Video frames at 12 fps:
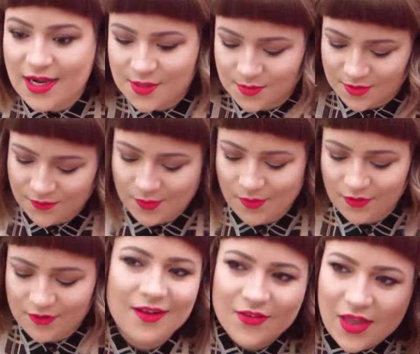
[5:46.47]
items of the
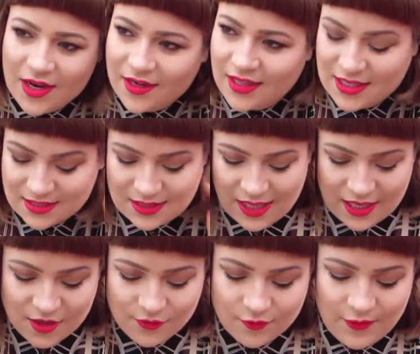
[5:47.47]
month, and then they
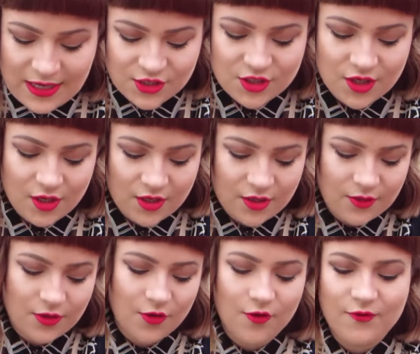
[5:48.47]
can feature
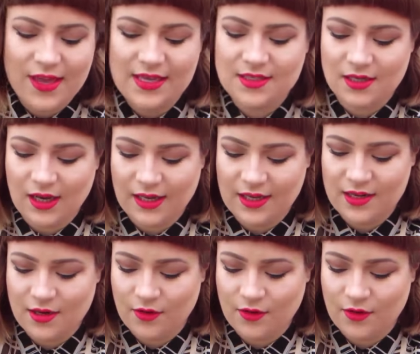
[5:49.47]
your face and, like, you